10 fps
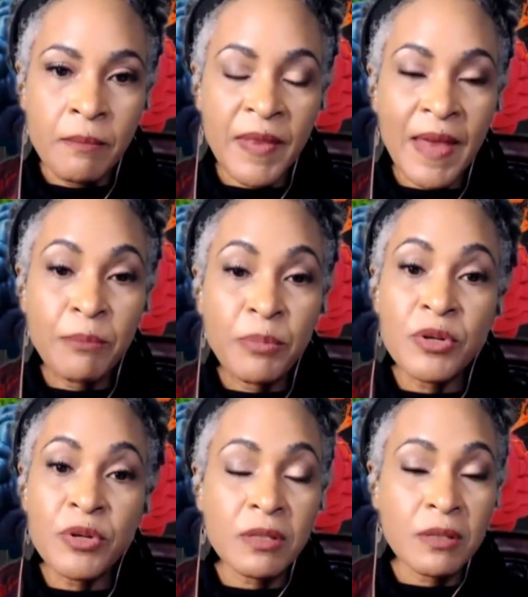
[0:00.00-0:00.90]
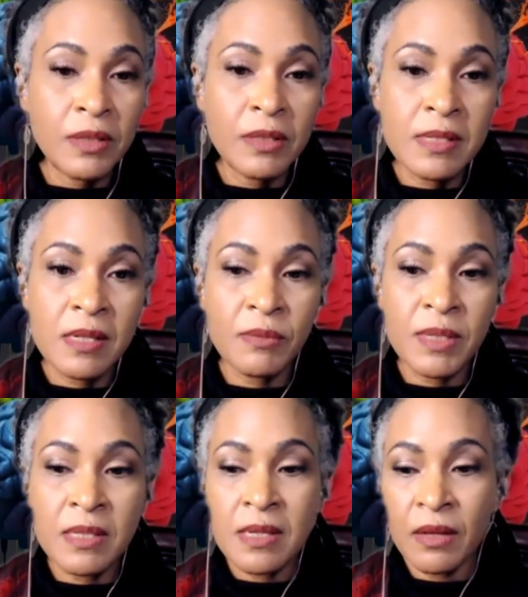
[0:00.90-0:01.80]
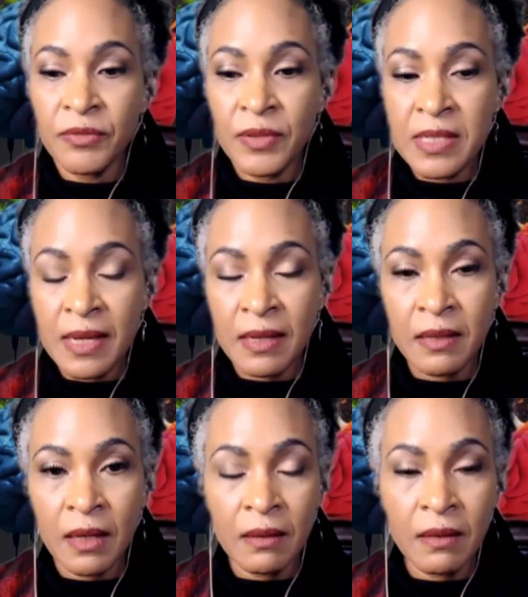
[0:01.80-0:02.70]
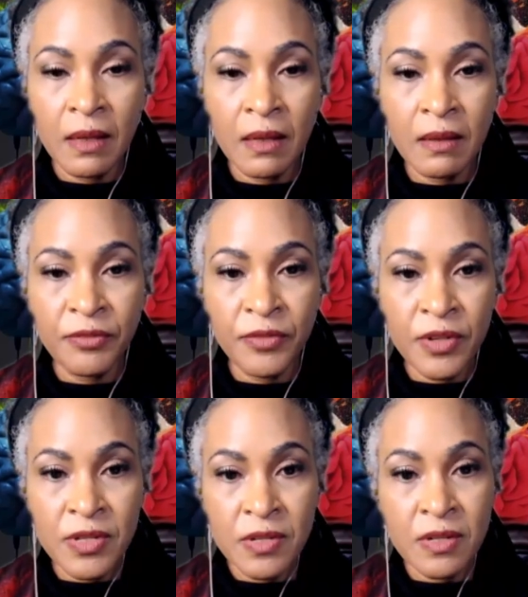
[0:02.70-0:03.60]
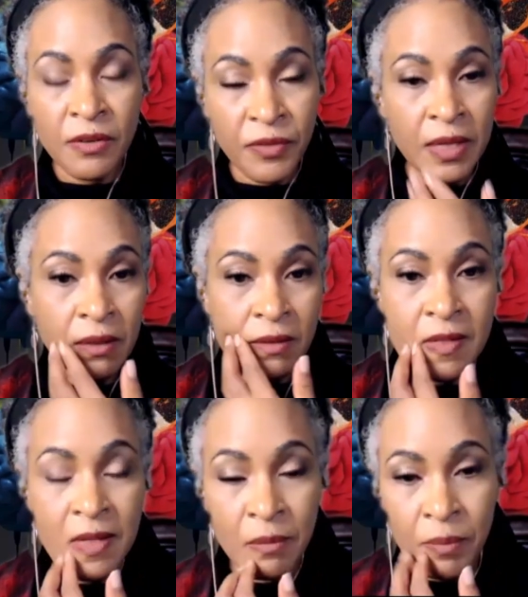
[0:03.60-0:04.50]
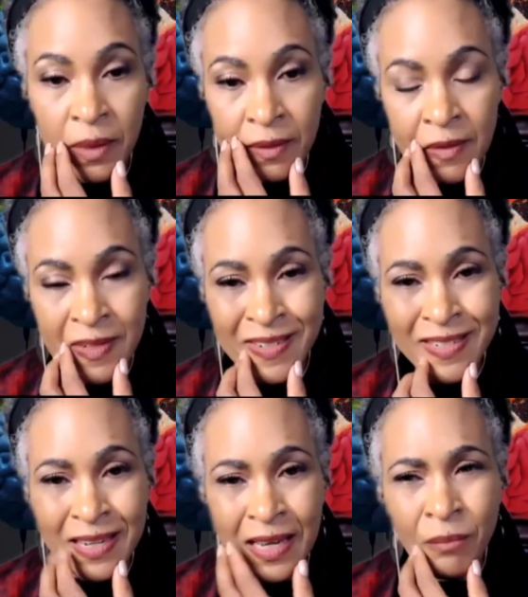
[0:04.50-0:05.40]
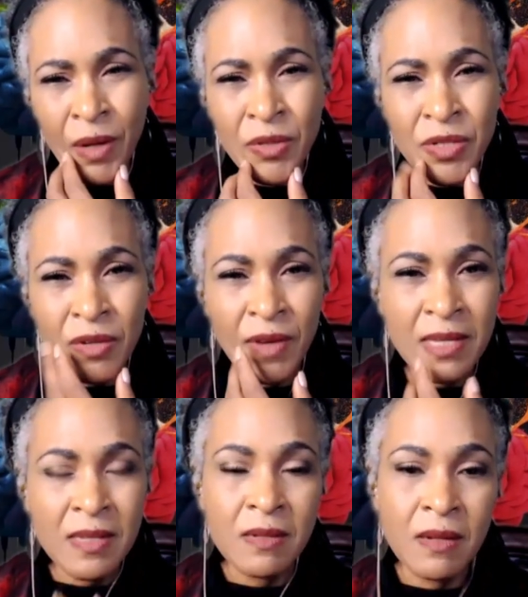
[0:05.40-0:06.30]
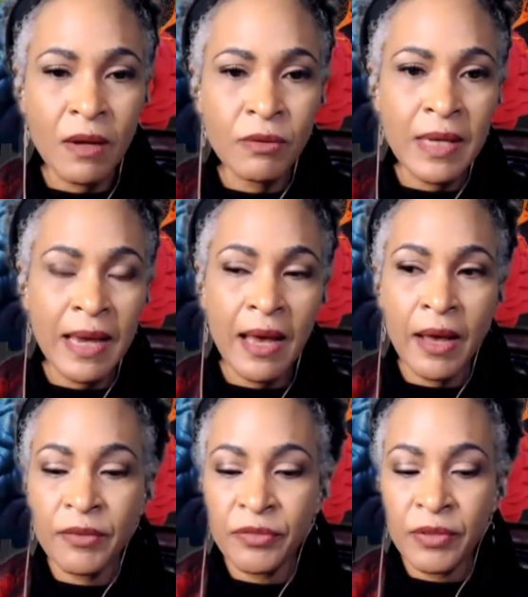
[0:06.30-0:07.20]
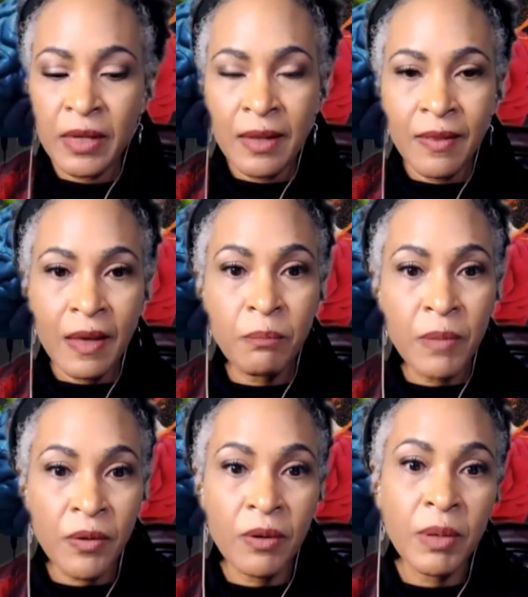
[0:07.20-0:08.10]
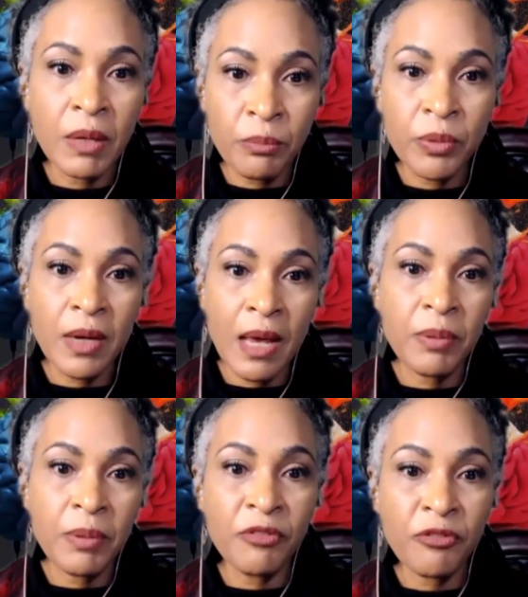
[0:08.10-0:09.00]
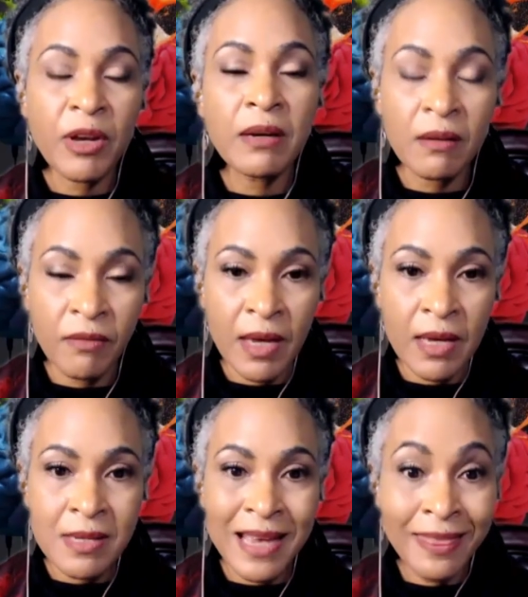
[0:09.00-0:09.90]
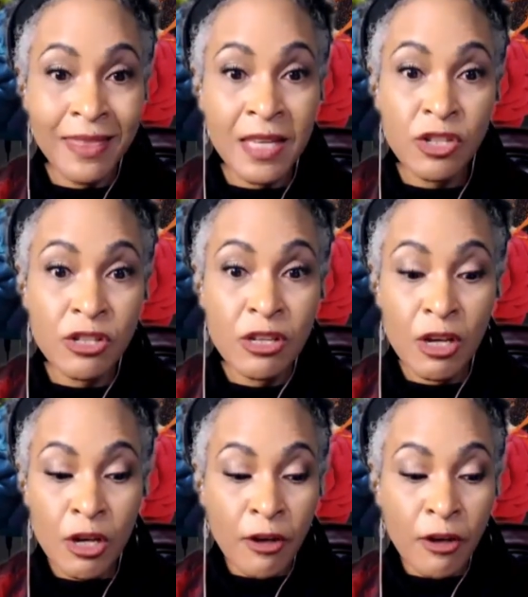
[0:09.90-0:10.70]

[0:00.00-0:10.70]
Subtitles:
But that brutal honesty with self is, I think, the first difficult step. And most of us don't have that mirror being put up in front of us, and this